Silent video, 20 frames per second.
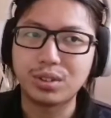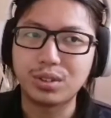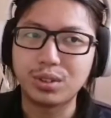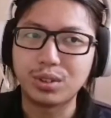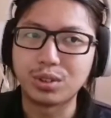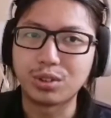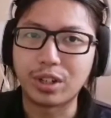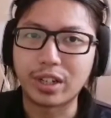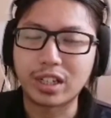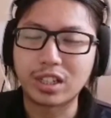
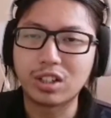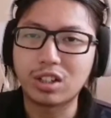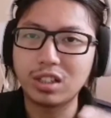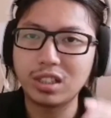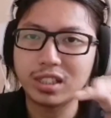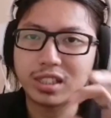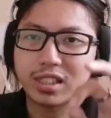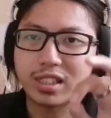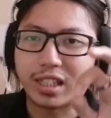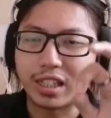You
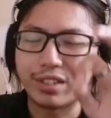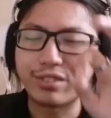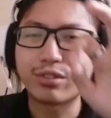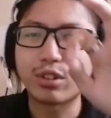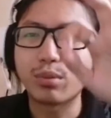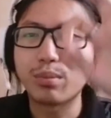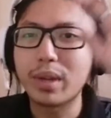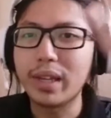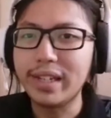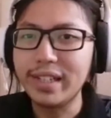acknowledge the
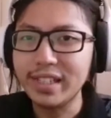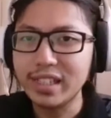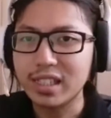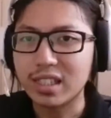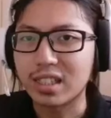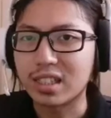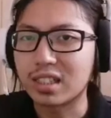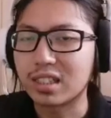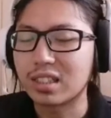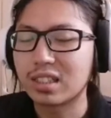
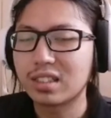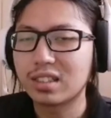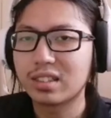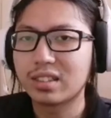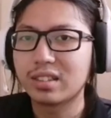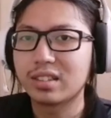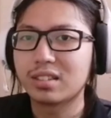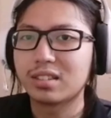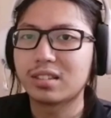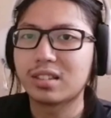information
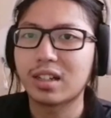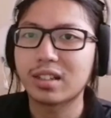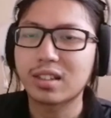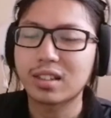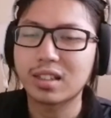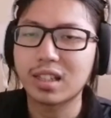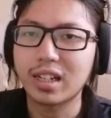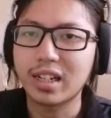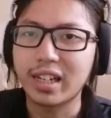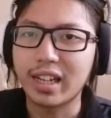rather
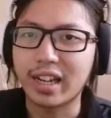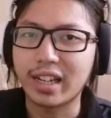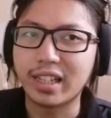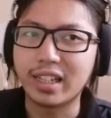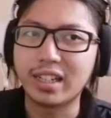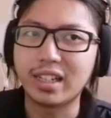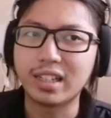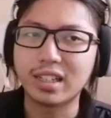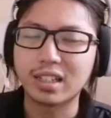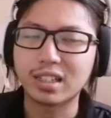than the
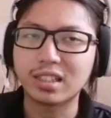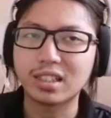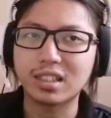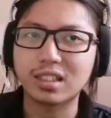idea.